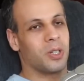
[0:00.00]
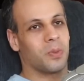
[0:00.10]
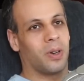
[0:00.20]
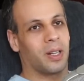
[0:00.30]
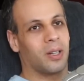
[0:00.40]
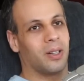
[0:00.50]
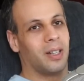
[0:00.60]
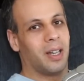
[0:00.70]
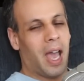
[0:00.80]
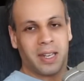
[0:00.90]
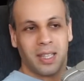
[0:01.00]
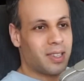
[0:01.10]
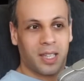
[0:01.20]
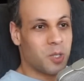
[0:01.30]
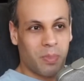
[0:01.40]
just want to go?
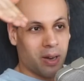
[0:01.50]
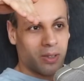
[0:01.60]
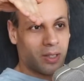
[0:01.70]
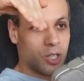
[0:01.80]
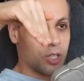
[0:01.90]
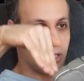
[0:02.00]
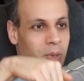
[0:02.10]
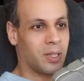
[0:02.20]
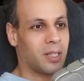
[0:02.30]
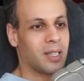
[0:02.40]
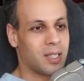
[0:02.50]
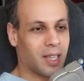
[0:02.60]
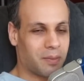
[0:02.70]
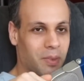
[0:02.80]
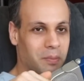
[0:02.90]
Anything is better than just doing this.
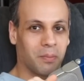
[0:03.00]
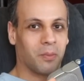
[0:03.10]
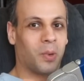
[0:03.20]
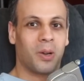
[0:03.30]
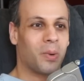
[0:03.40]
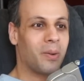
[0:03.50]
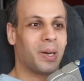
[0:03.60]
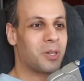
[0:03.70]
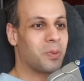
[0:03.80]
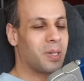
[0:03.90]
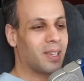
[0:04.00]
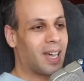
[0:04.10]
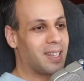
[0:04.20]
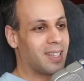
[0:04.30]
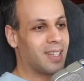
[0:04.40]
Like, but where where, where should we
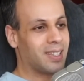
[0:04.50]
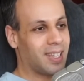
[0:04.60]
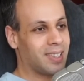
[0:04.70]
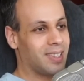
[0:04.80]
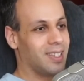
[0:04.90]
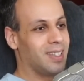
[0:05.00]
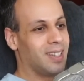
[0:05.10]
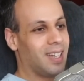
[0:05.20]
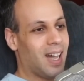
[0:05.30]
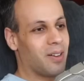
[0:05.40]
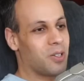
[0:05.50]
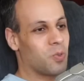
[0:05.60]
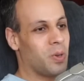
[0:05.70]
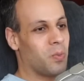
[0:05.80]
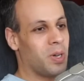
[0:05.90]
land? And like the, I don't know. Just
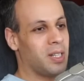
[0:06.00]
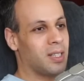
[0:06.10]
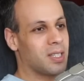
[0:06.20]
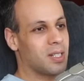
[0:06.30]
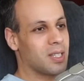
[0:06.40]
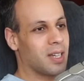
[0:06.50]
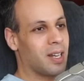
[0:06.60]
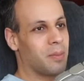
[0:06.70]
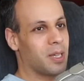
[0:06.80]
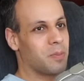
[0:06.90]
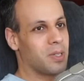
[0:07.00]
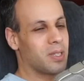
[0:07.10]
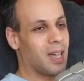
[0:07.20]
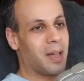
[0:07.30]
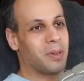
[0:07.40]
re reading this, it just kind of makes me
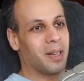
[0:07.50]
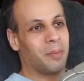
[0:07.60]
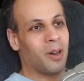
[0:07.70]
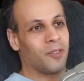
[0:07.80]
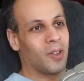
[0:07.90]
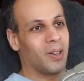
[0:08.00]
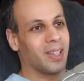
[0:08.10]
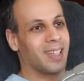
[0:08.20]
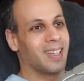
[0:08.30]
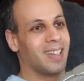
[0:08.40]
sad. But above all, like,